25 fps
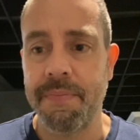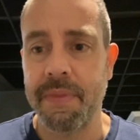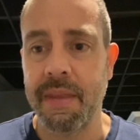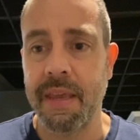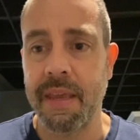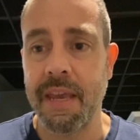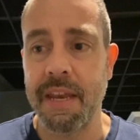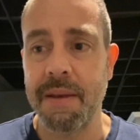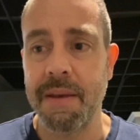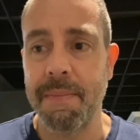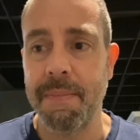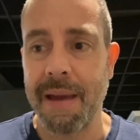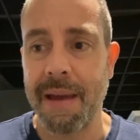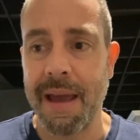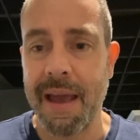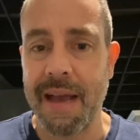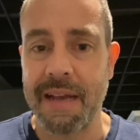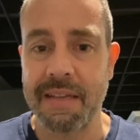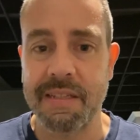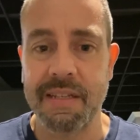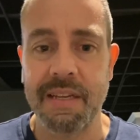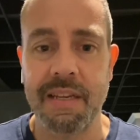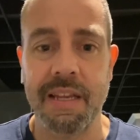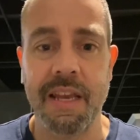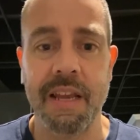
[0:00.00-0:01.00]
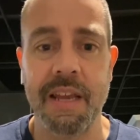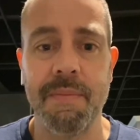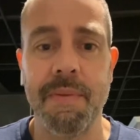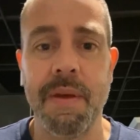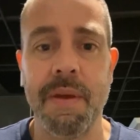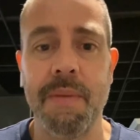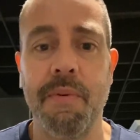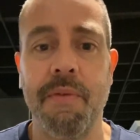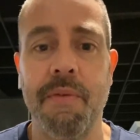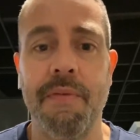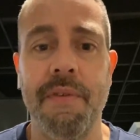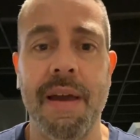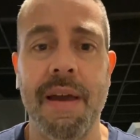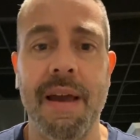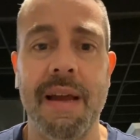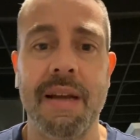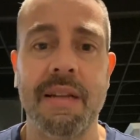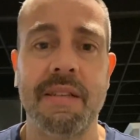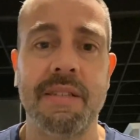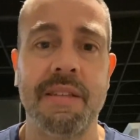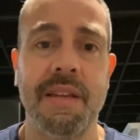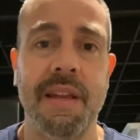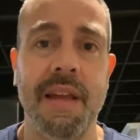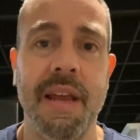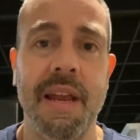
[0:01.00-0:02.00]
getting past it, getting people
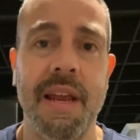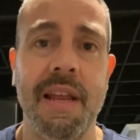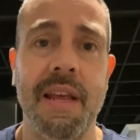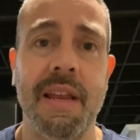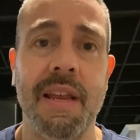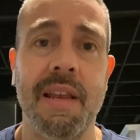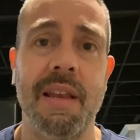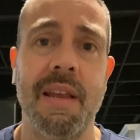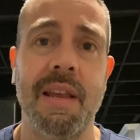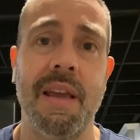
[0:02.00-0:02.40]
vaccinated,